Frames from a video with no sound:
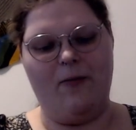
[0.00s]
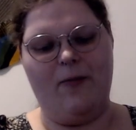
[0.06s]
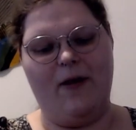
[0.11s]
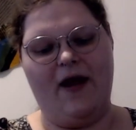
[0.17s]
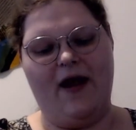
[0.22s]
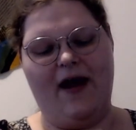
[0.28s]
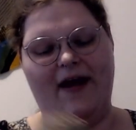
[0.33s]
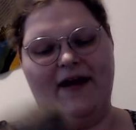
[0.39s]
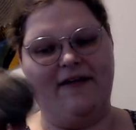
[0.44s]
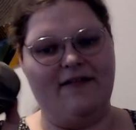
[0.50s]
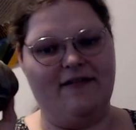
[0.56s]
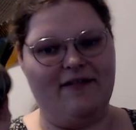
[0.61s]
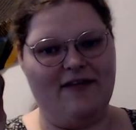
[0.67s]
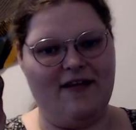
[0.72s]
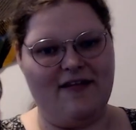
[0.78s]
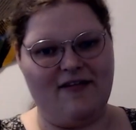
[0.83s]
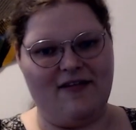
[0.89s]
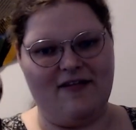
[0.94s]
but
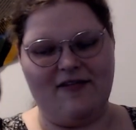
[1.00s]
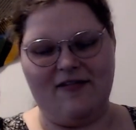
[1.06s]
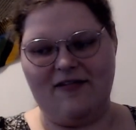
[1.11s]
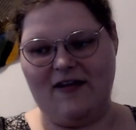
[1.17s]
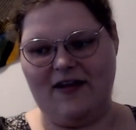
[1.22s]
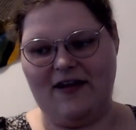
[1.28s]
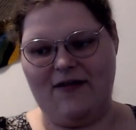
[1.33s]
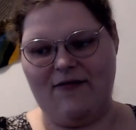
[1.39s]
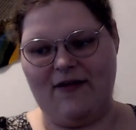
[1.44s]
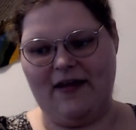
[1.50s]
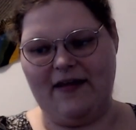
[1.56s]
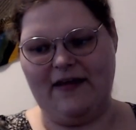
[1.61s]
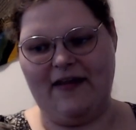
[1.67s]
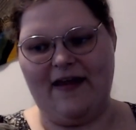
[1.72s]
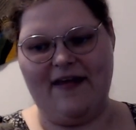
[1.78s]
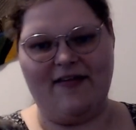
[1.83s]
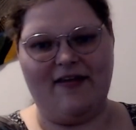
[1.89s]
this is significantly less.